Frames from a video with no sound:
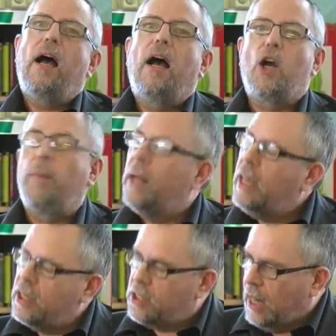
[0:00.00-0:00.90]
A couple of
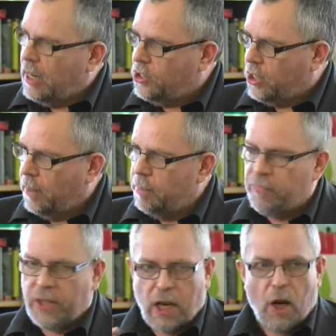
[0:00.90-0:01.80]
years later,
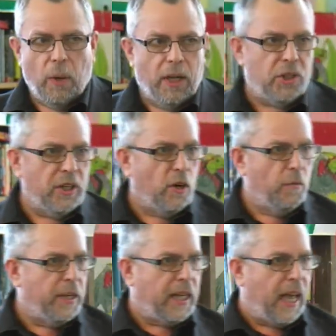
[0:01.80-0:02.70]
the coalition
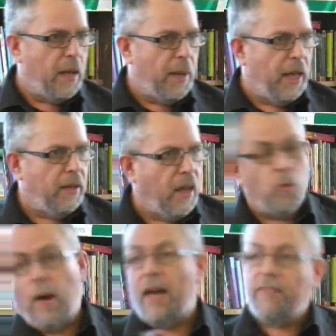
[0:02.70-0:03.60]
government came in,
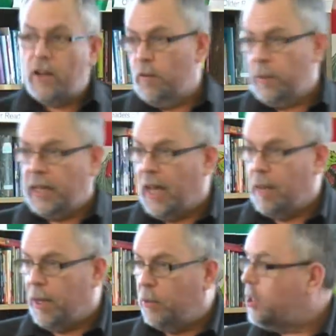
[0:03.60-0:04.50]
and whatever government
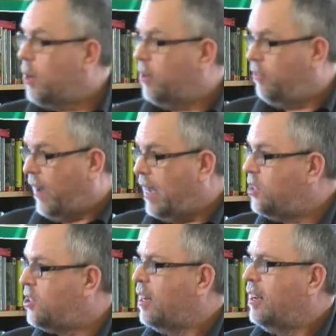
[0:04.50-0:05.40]
came in was going to
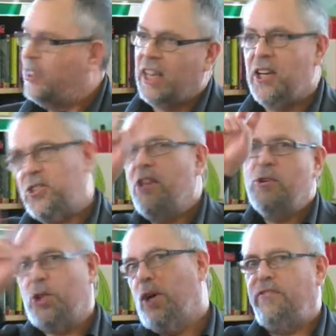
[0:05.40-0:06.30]
face these
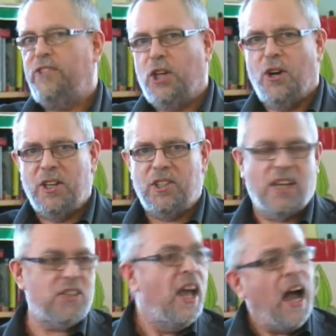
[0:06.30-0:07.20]
tough
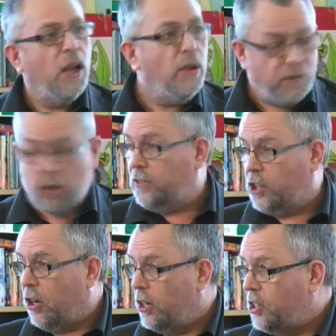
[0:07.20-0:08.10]
choices. I love tough
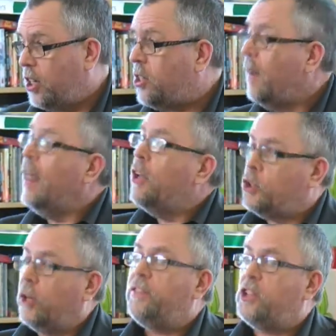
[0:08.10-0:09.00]
choices.
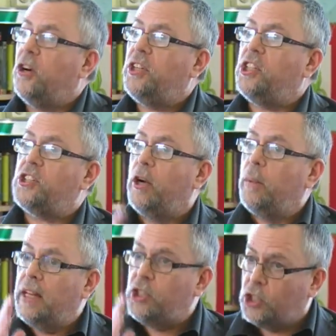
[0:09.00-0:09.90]
Tough choices are
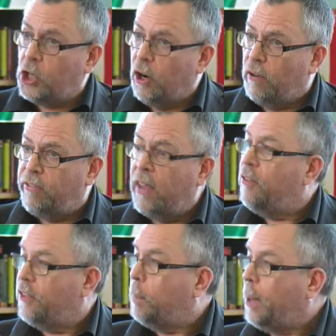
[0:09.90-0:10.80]
always tough
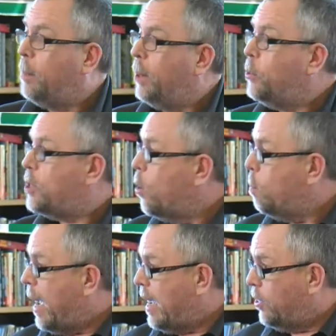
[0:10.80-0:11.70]
for the people who
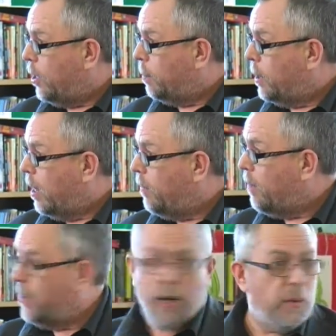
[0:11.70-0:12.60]
don't make them. Have you
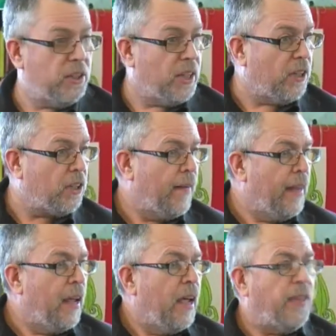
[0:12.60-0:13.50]
ever noticed this?
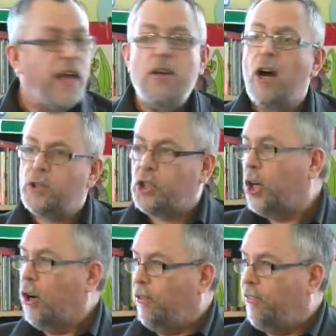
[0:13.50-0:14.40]
They're not
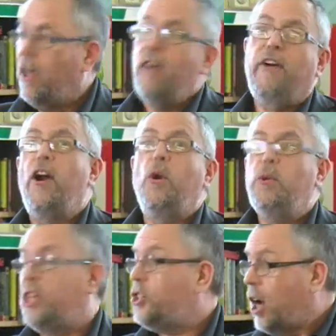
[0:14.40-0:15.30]
tough for
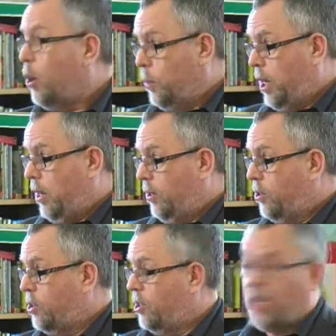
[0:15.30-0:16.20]
old
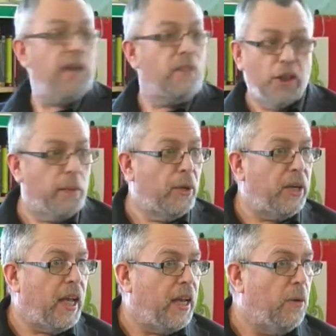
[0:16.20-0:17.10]
Etonians. They've got the
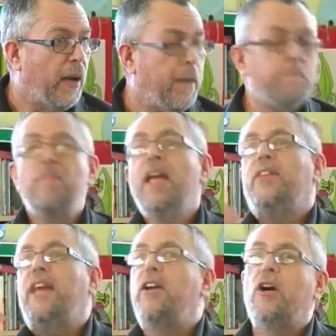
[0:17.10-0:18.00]
money anyway.
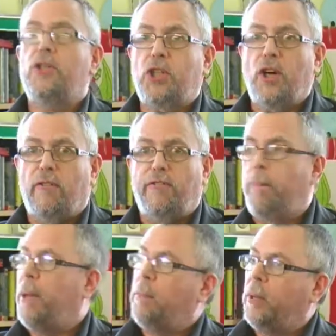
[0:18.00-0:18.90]
They're not tough for
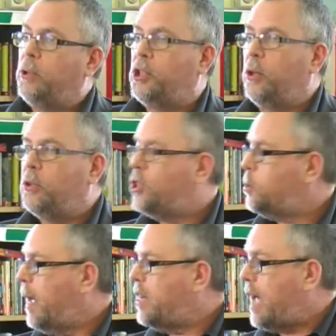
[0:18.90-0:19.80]
people who choose to
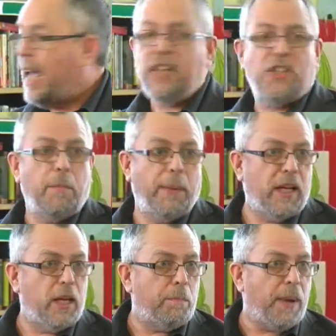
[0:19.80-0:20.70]
spend £80
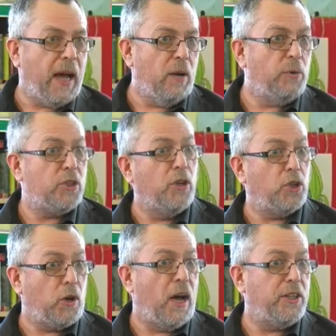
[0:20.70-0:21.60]
billion on
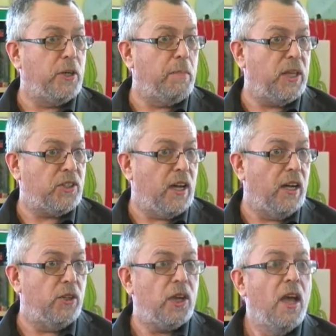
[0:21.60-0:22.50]
Trident
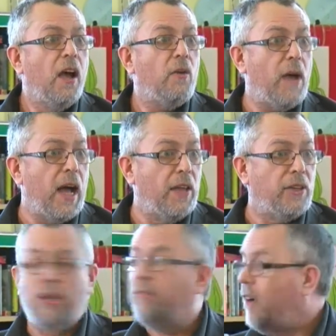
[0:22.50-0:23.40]
missiles
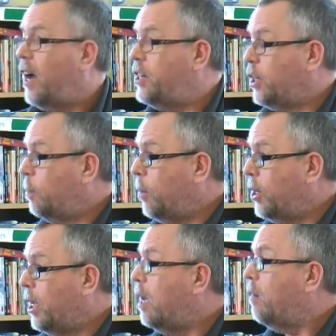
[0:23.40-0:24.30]
rather than finding the
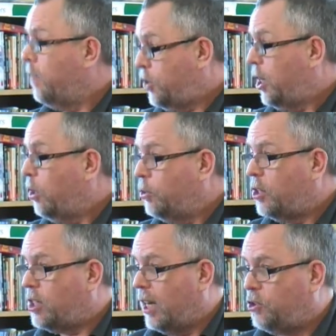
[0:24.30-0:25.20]
money for
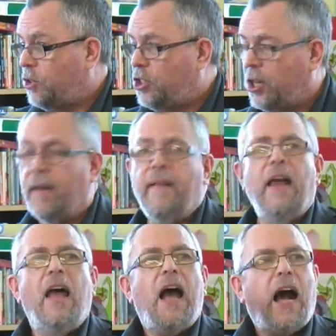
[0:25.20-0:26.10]
children's literature.
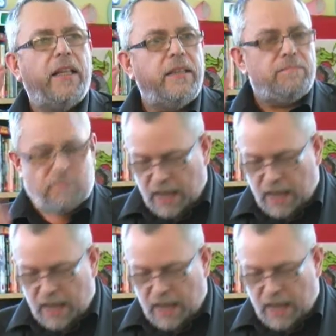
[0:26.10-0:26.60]
And